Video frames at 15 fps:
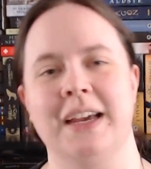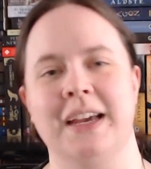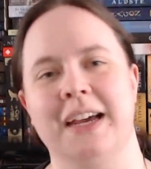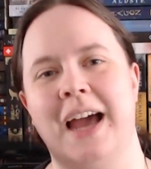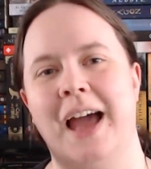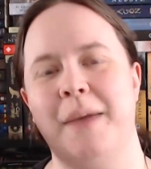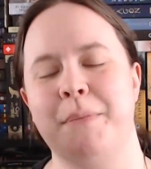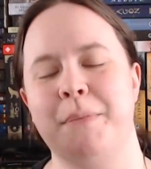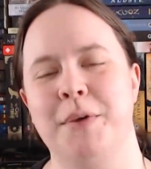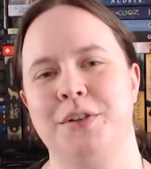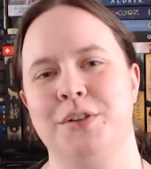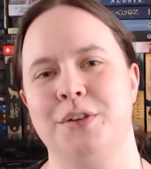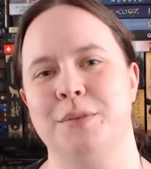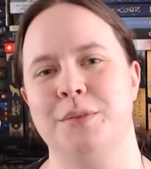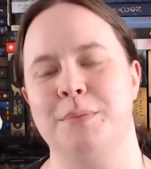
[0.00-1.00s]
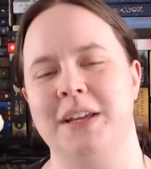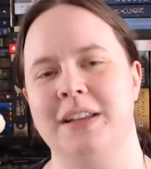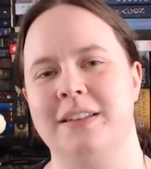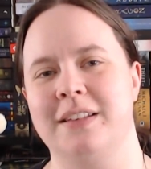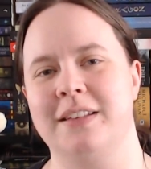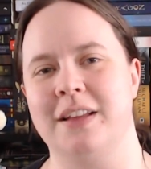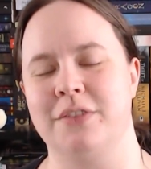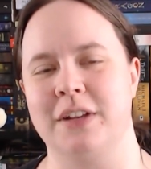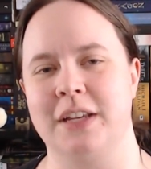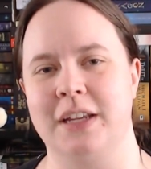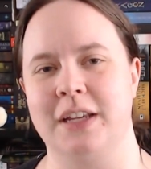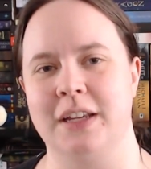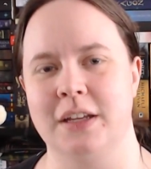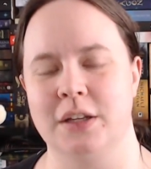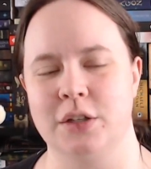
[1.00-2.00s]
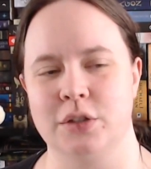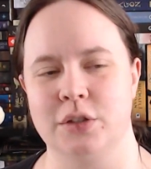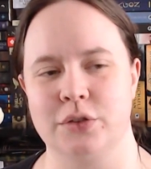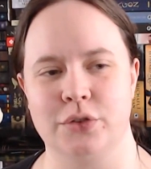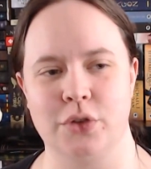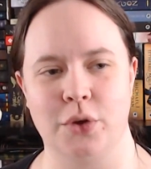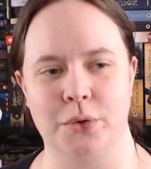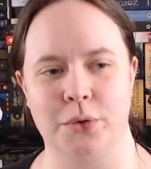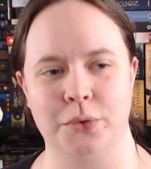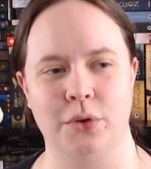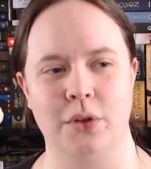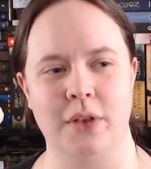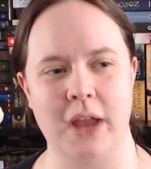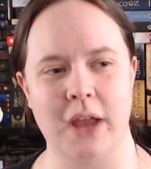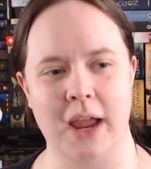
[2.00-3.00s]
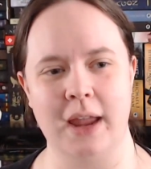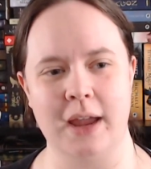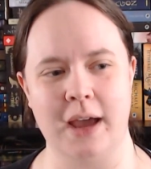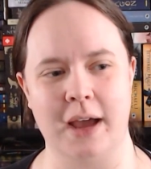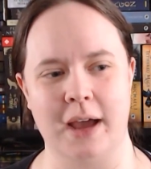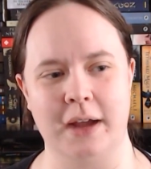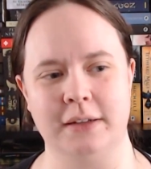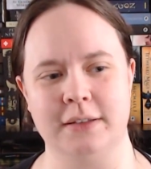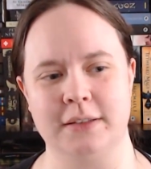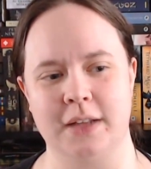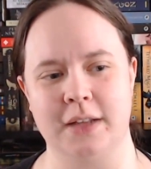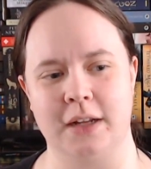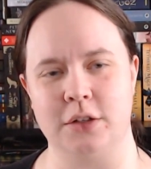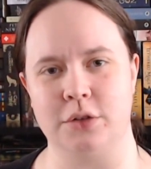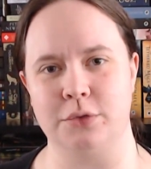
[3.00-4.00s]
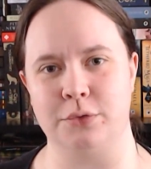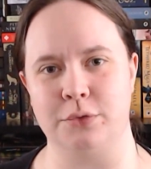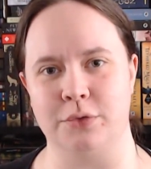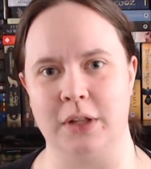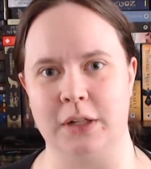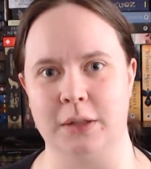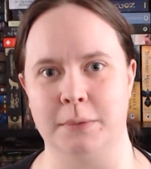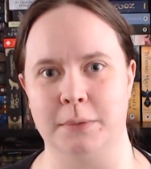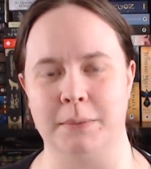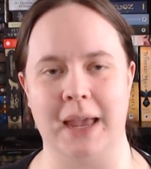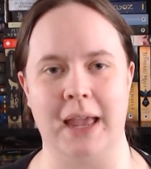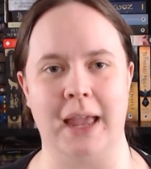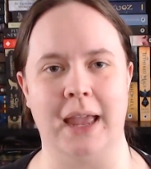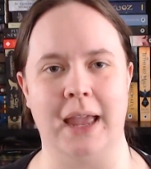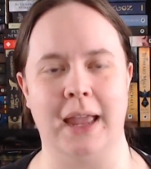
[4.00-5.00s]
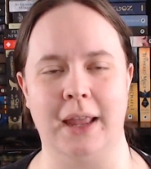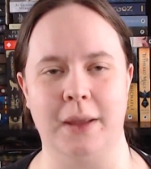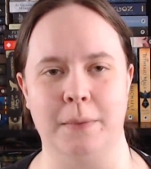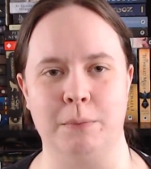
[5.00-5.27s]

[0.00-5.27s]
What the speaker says: Hi BookTube, it's Stephanie. So today I decided to film a